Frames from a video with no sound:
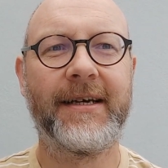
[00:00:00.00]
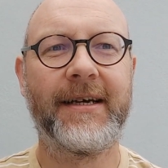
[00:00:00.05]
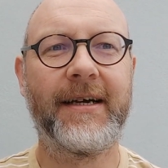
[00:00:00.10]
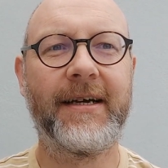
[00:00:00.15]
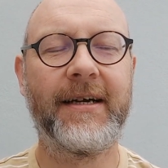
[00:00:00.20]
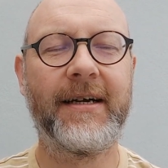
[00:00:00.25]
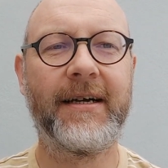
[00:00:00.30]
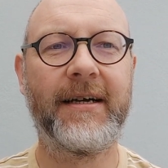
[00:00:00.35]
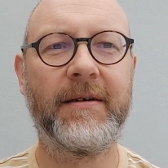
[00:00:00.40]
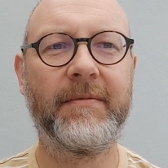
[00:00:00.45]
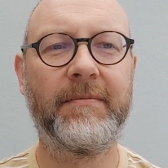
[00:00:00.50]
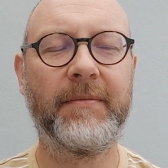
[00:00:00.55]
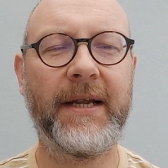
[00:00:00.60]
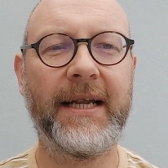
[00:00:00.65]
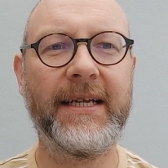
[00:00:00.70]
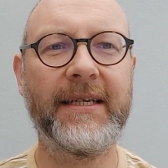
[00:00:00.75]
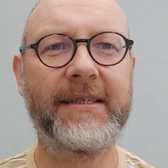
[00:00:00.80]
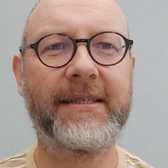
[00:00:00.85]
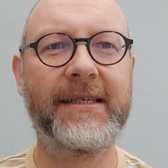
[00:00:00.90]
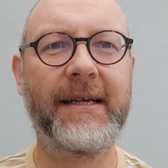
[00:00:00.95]

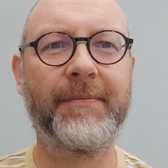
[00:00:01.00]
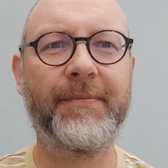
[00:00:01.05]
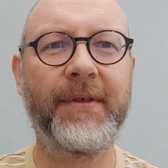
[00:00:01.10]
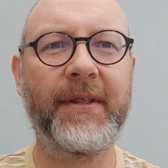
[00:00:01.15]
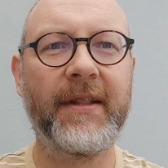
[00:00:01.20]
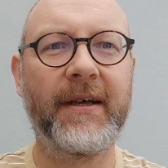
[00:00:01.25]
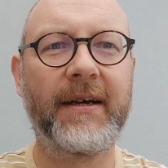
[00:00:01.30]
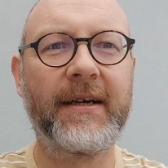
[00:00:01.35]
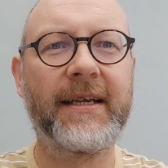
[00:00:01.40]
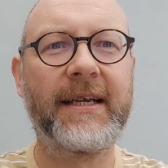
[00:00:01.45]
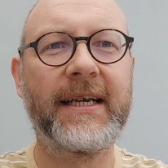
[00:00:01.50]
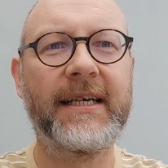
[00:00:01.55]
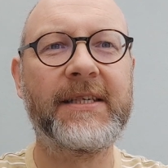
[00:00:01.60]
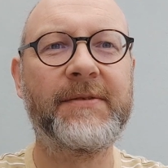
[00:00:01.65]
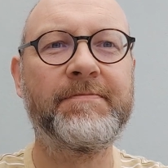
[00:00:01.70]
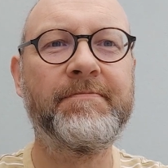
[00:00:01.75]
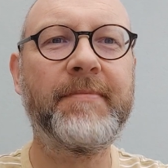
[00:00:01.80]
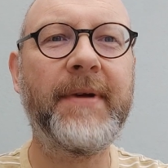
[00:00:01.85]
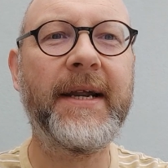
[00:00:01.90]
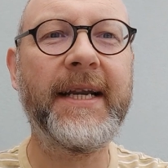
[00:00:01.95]
It's something that I guess
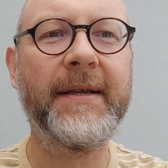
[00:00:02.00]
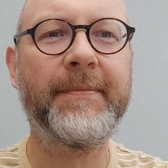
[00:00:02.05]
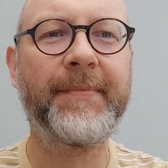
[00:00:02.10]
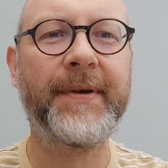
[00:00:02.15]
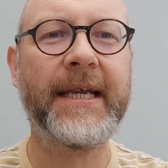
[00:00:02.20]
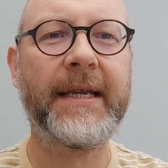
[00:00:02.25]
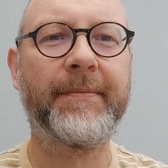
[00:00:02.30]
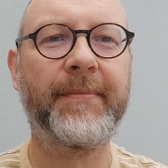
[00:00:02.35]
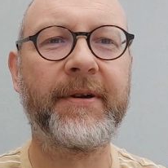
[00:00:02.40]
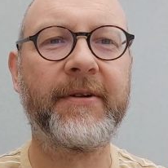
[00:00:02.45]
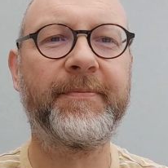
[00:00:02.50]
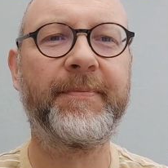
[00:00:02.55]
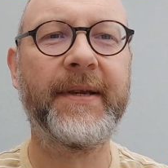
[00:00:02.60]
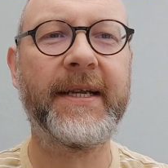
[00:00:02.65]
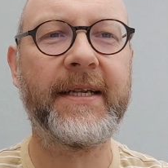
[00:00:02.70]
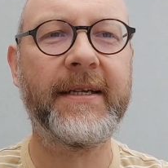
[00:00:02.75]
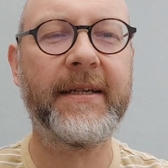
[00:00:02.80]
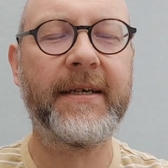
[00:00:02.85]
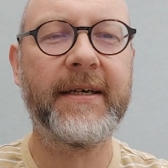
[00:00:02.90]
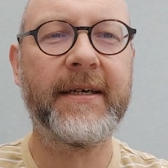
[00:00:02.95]
many people have
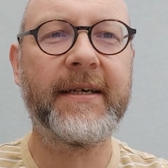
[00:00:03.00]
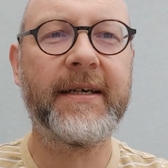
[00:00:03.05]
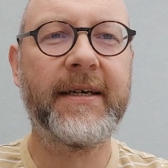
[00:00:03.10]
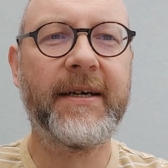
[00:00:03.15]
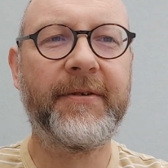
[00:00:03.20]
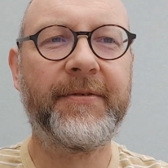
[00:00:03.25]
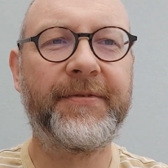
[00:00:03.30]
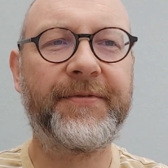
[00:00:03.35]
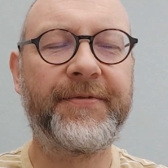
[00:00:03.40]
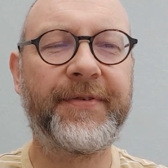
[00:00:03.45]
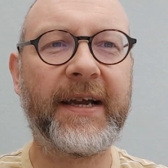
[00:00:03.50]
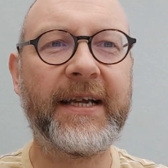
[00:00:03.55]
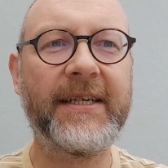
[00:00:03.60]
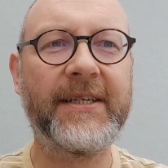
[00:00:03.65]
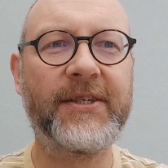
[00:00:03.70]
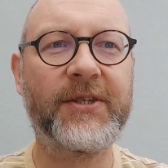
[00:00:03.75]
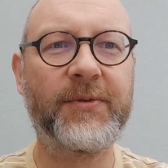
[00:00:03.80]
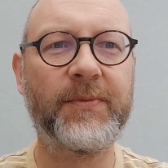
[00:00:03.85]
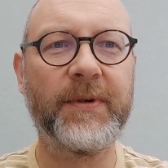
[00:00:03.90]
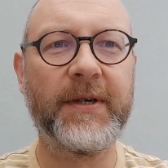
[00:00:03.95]
been
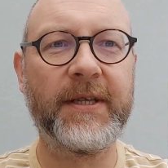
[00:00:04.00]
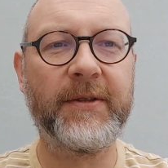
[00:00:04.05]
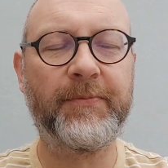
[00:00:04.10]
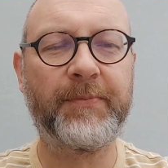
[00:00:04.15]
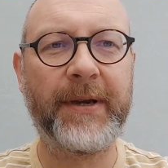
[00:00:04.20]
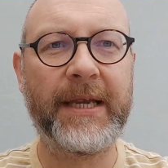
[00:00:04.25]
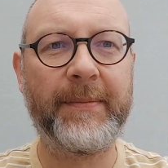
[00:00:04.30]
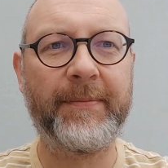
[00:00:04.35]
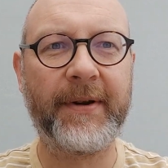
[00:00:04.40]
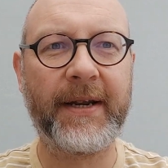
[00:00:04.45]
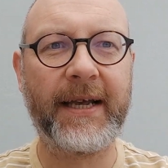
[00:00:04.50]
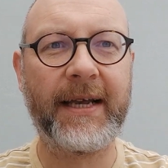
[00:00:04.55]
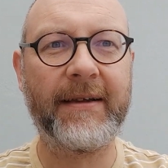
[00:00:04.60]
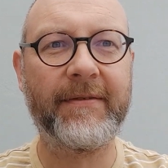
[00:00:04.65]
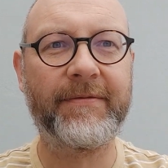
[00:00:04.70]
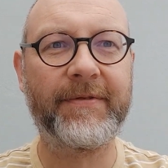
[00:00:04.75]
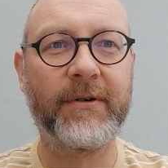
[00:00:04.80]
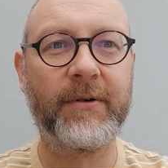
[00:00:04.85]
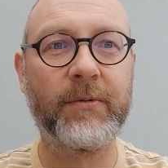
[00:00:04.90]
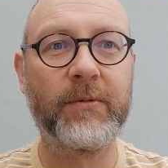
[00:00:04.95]
faced with. People
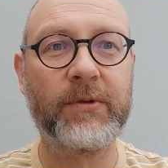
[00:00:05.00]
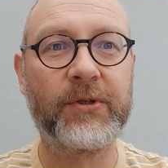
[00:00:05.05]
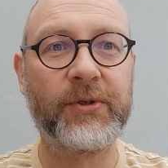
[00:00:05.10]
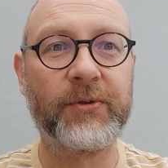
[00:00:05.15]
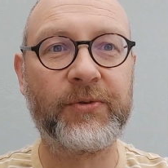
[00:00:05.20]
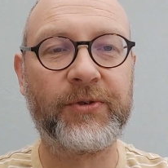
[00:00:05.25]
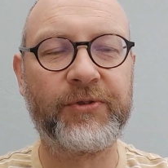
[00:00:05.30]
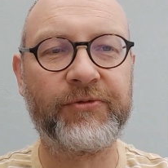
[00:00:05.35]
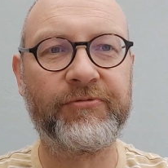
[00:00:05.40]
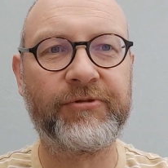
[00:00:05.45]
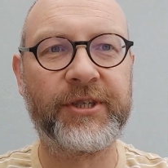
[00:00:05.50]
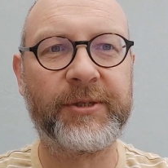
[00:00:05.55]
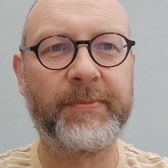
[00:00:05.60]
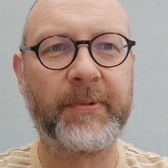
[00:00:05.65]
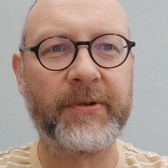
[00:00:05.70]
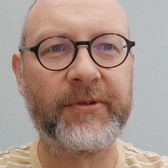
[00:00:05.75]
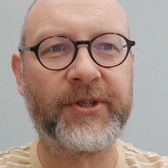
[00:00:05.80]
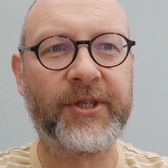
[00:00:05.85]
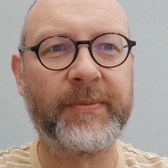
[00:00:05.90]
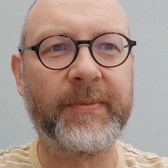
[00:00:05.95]
have all sorts of
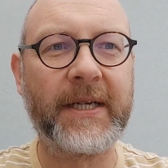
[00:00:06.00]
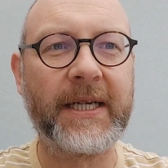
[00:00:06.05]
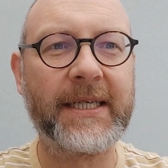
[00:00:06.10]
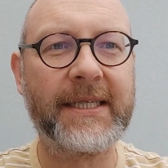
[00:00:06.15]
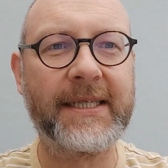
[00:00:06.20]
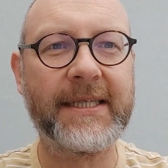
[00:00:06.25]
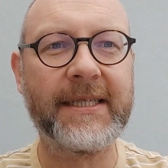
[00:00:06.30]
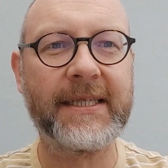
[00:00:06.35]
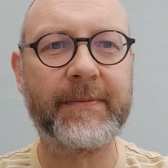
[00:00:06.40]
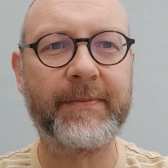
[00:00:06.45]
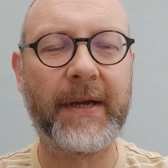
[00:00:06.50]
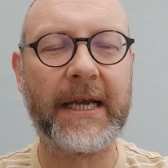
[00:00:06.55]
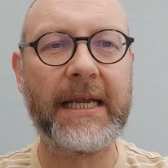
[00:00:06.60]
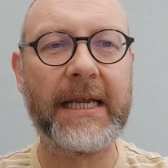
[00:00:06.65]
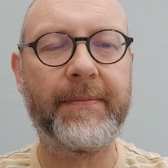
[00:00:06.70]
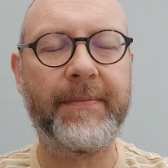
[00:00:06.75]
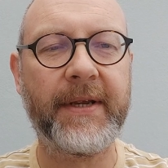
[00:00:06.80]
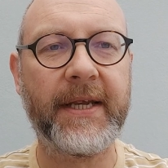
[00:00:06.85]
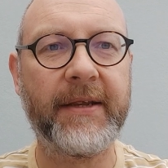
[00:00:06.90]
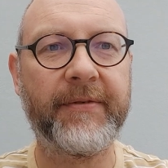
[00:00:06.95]
responsibilities,
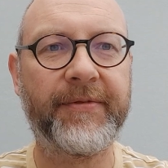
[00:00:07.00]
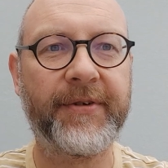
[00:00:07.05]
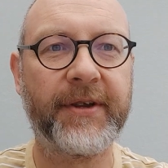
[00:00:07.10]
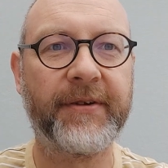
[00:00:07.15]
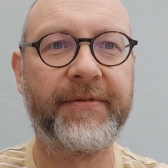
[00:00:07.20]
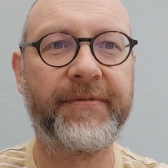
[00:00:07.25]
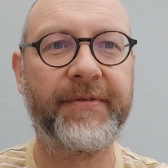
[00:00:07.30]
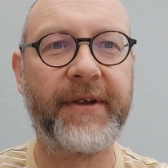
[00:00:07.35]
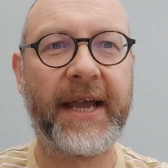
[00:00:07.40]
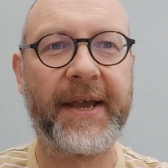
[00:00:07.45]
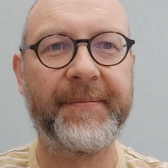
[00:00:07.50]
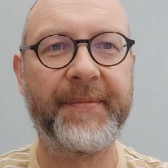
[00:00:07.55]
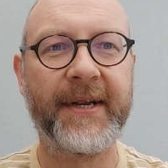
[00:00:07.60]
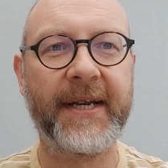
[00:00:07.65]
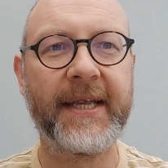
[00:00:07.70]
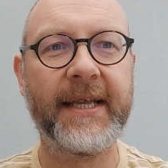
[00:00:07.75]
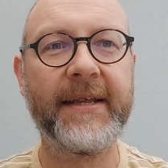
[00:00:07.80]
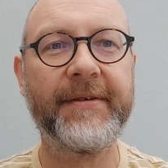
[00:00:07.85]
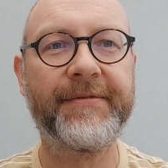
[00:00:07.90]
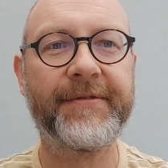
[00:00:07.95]
maybe for your
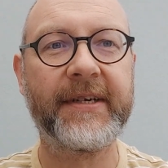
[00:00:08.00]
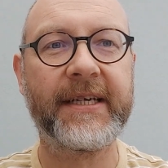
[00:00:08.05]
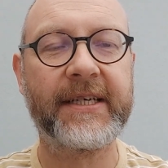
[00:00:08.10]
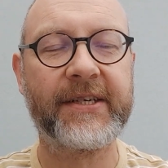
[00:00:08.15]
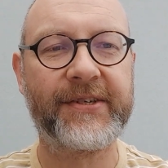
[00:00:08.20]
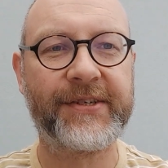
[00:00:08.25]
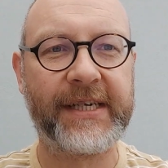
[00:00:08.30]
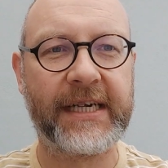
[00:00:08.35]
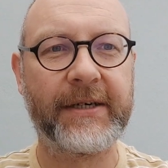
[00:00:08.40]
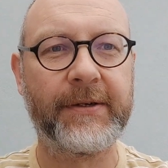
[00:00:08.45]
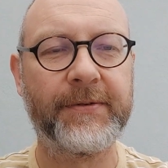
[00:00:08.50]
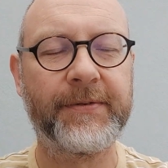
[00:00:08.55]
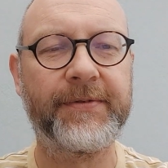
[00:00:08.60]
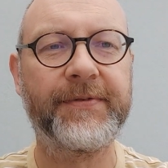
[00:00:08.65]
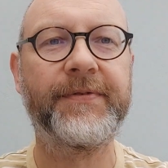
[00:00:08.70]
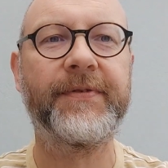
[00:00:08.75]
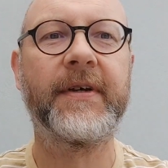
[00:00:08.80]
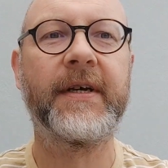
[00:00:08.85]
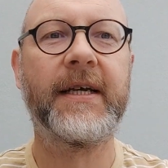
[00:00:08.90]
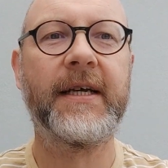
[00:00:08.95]
family, for
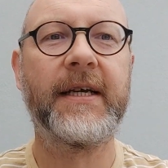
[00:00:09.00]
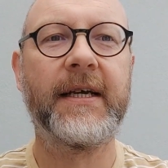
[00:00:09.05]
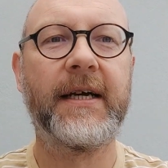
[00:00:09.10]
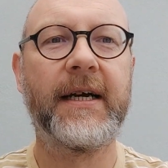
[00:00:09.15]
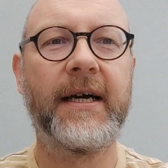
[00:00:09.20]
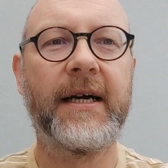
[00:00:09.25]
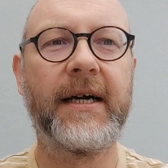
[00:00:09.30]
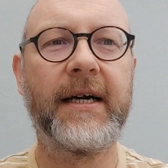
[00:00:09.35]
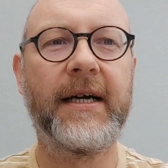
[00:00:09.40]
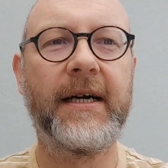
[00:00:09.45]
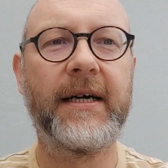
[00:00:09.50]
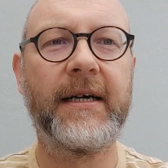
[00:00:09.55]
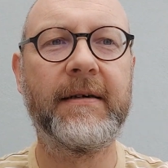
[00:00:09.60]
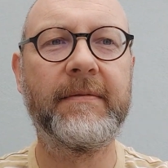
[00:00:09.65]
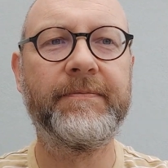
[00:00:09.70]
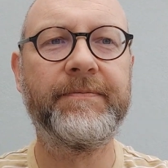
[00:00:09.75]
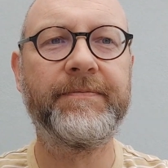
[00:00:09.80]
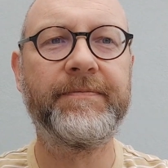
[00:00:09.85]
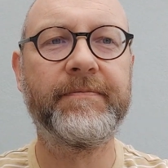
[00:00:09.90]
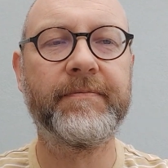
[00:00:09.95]
yourself,
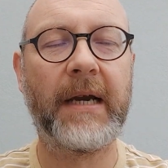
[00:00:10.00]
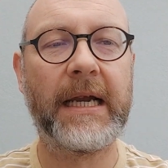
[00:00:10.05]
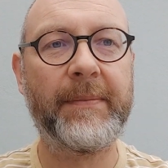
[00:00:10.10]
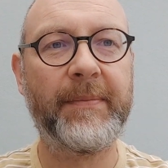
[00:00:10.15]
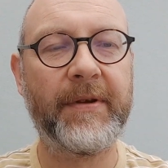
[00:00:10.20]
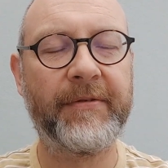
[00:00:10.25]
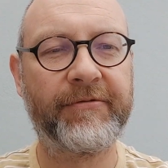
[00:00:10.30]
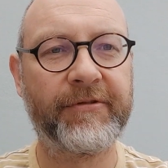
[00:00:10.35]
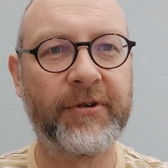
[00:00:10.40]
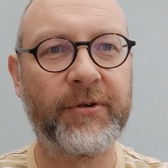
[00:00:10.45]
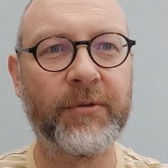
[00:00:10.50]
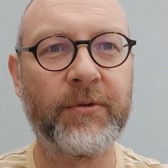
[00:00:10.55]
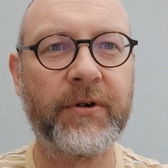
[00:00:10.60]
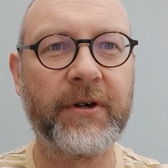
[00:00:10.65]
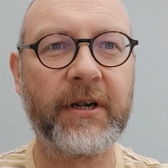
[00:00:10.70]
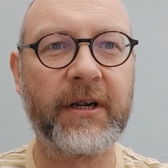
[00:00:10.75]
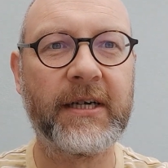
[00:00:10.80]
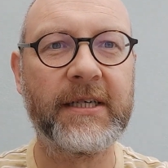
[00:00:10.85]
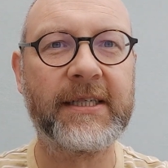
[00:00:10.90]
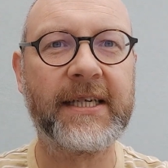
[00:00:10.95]
maybe for an
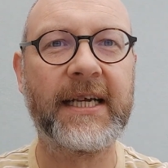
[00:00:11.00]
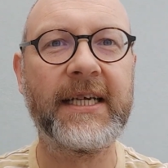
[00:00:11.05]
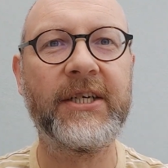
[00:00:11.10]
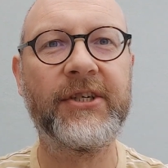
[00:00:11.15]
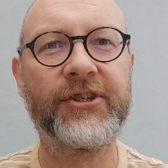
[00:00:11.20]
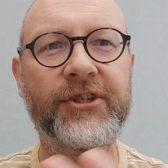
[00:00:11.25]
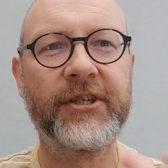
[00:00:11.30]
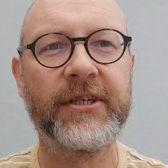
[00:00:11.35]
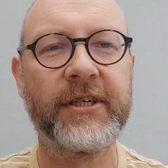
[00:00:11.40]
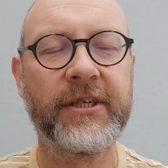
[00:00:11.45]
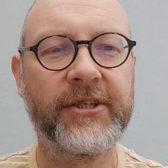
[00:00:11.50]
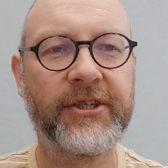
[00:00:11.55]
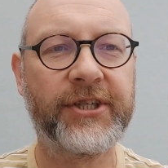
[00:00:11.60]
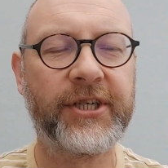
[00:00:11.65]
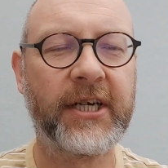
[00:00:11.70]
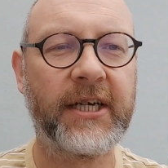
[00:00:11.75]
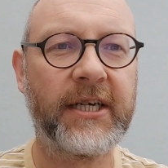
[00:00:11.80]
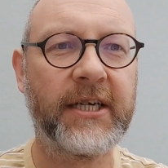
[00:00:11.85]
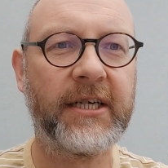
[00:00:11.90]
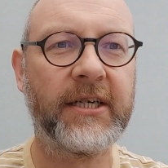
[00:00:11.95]
organisation, a
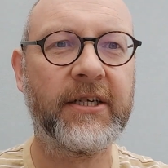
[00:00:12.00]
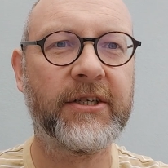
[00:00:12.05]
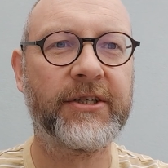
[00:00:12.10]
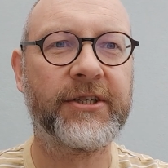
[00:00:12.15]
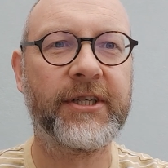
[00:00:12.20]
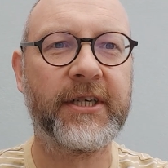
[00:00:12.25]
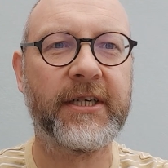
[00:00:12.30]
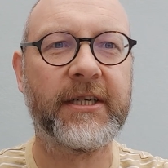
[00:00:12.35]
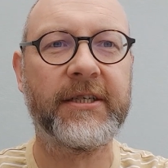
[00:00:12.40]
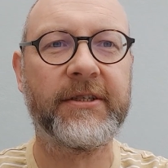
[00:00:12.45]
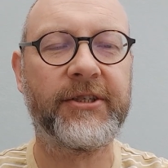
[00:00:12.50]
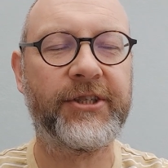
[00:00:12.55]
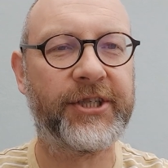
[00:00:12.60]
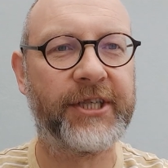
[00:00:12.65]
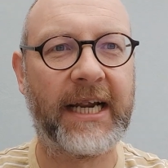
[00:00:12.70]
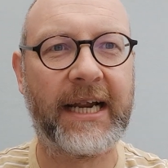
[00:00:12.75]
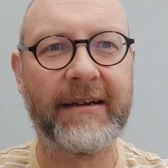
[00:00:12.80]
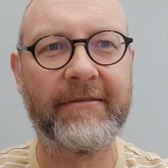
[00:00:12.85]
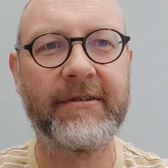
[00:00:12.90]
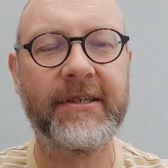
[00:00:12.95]
church, a
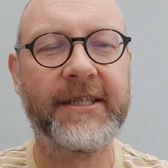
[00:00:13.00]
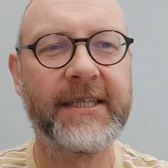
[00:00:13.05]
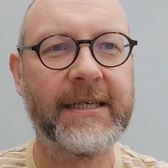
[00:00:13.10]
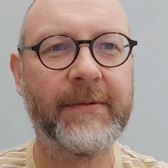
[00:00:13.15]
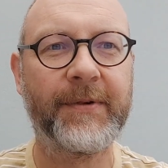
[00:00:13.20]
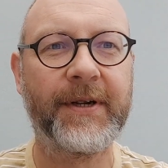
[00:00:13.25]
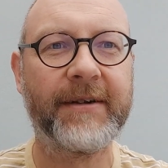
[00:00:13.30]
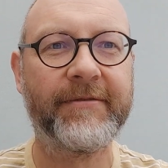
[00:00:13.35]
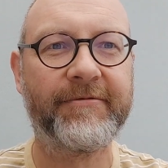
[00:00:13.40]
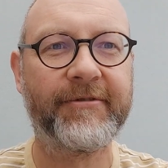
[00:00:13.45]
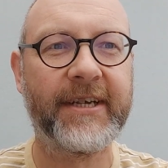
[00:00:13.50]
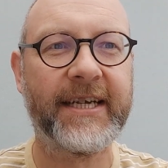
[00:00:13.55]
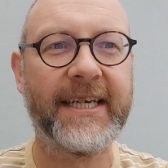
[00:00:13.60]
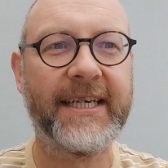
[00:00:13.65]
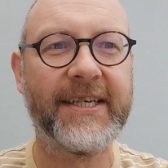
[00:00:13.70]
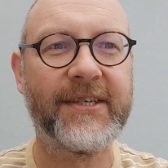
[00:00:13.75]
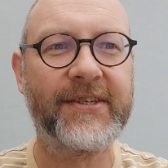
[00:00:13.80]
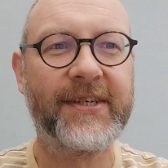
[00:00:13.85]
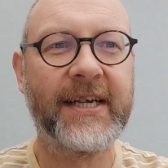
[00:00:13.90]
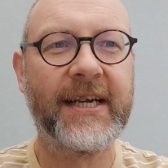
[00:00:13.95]
charity, whatever it
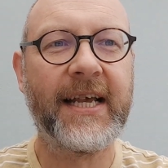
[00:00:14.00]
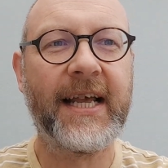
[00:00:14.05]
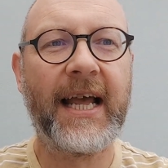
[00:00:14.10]
is.